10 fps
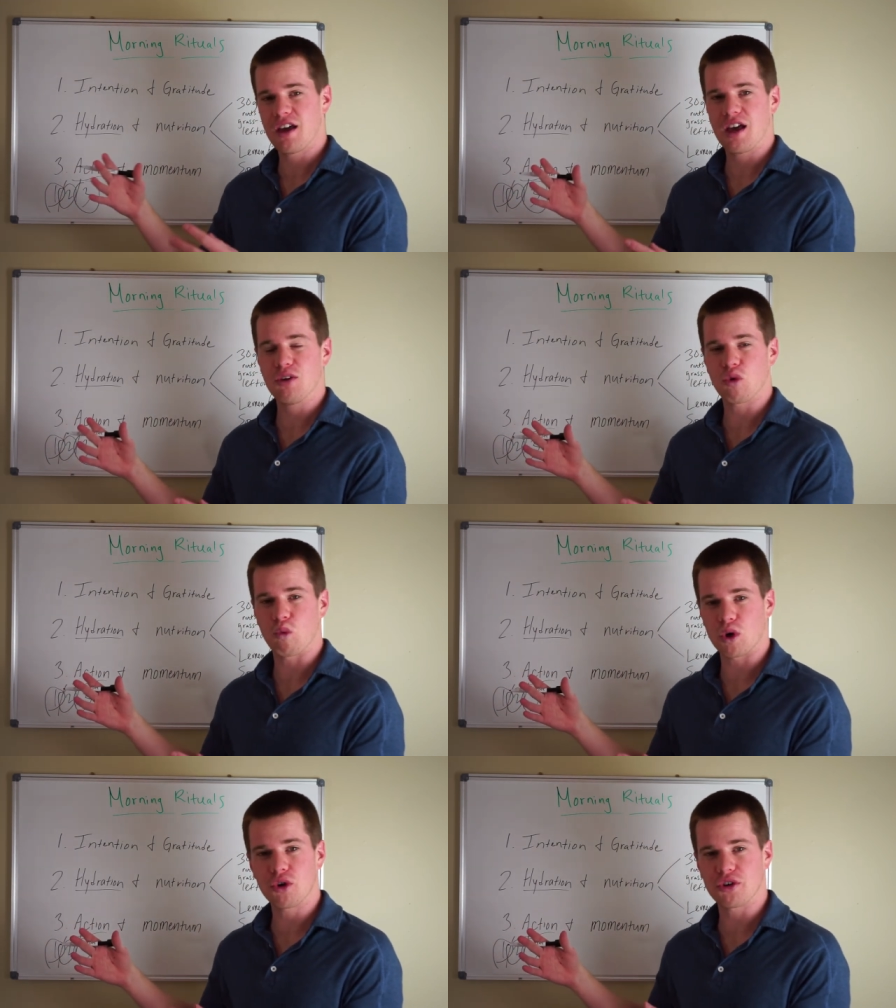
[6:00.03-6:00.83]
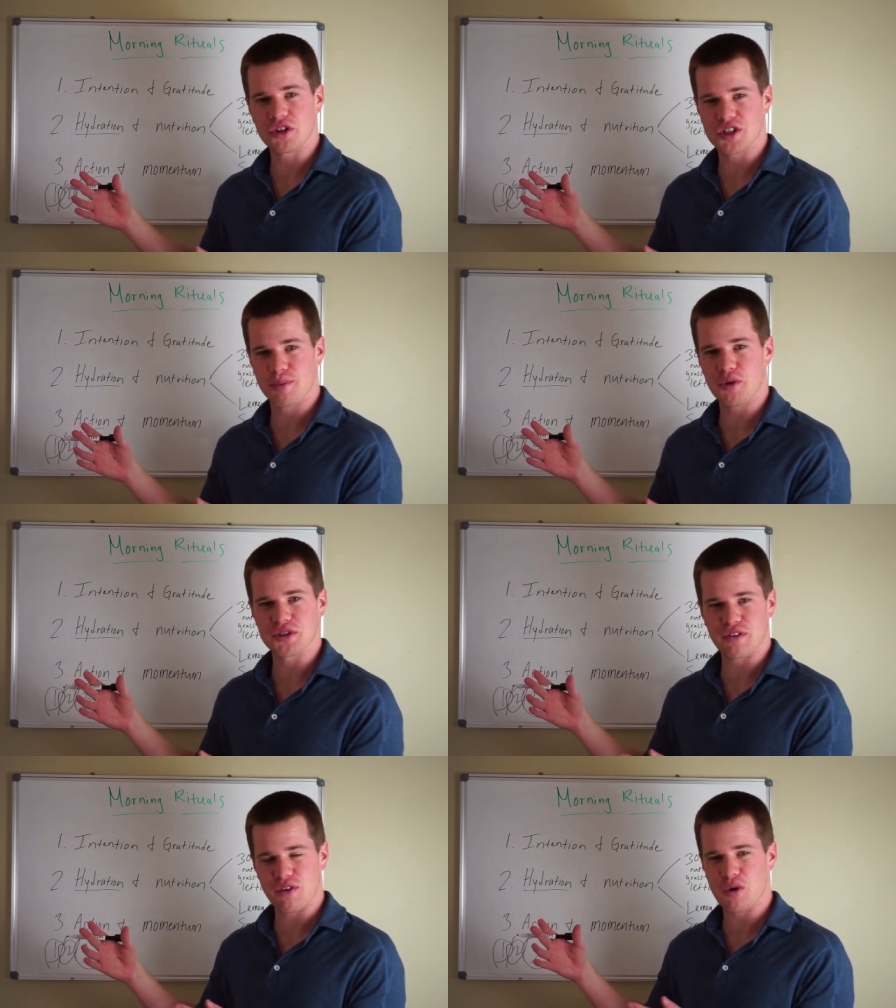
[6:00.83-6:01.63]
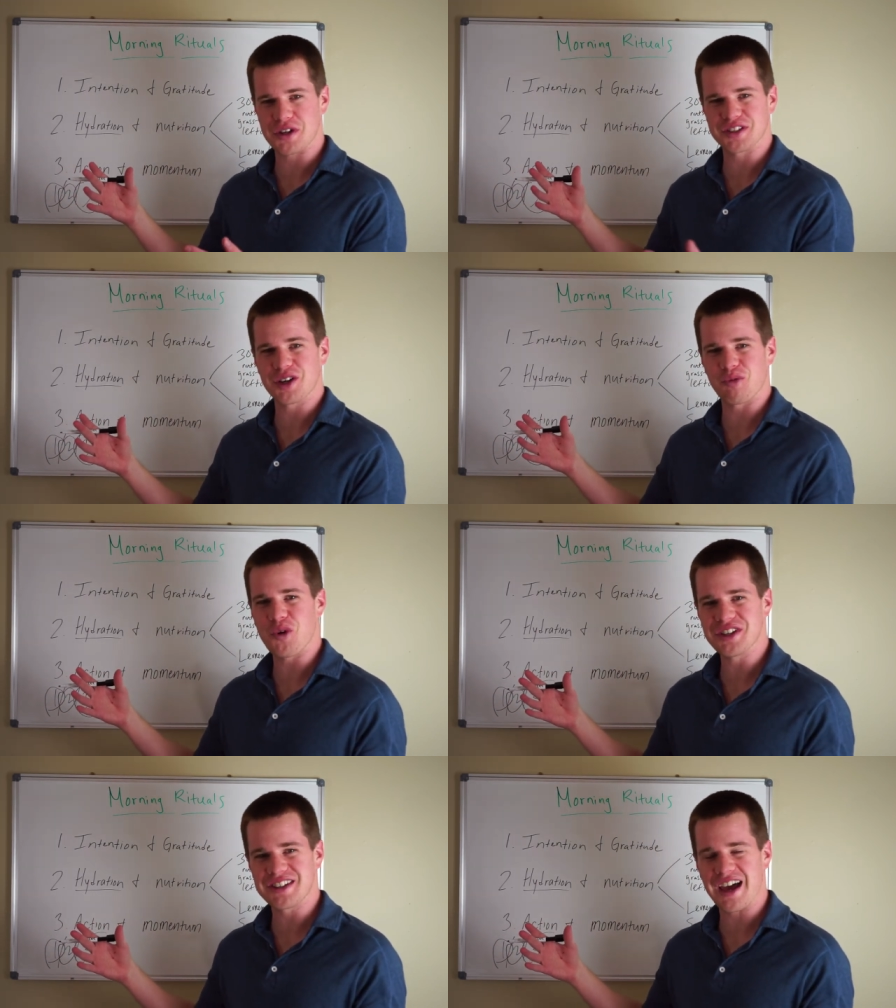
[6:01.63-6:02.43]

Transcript: how in the world are you supposed to focus on one